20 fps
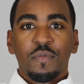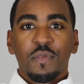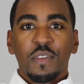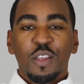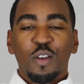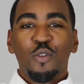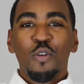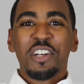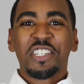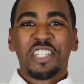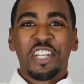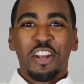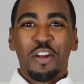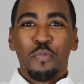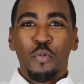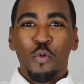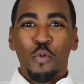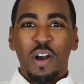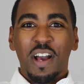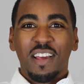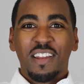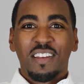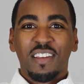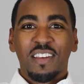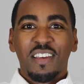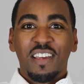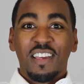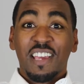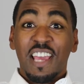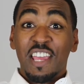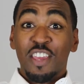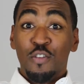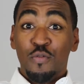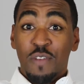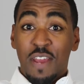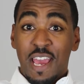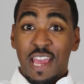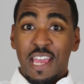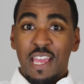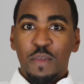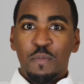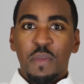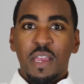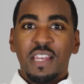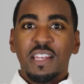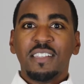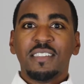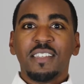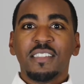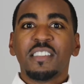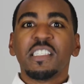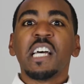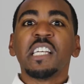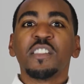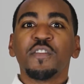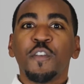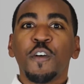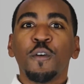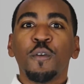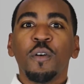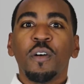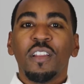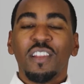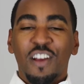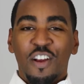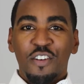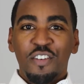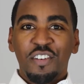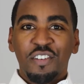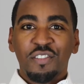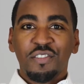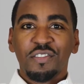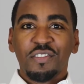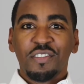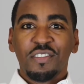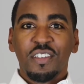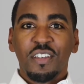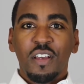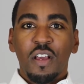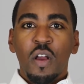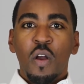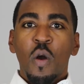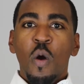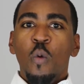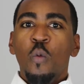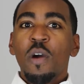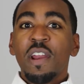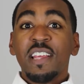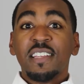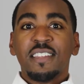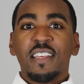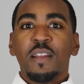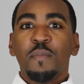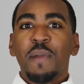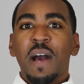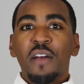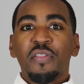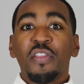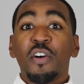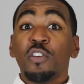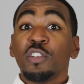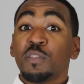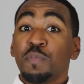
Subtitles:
Question number 1, can you name any successful learners? What is it about those